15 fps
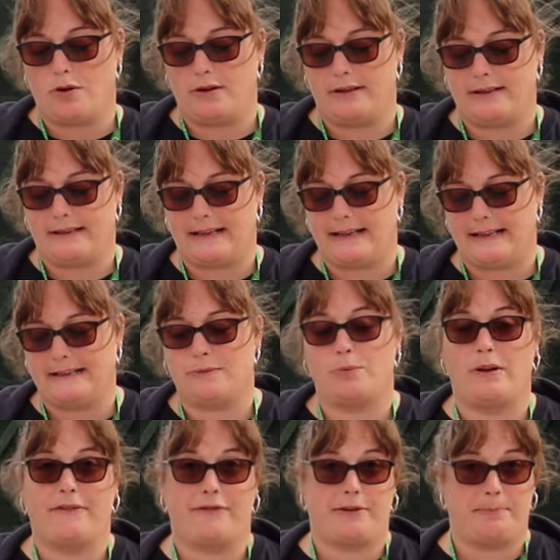holidays,
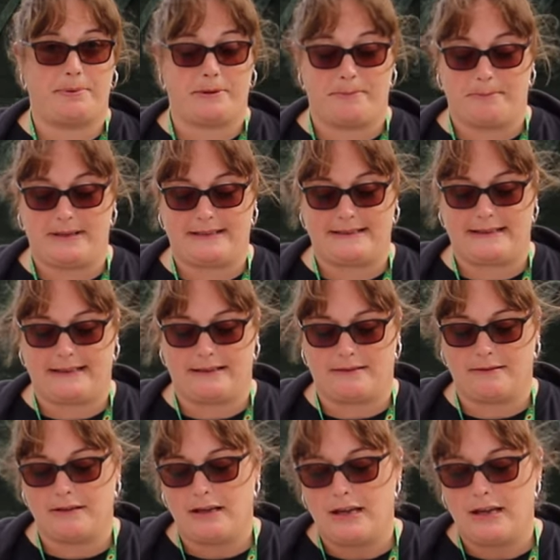weather permitting.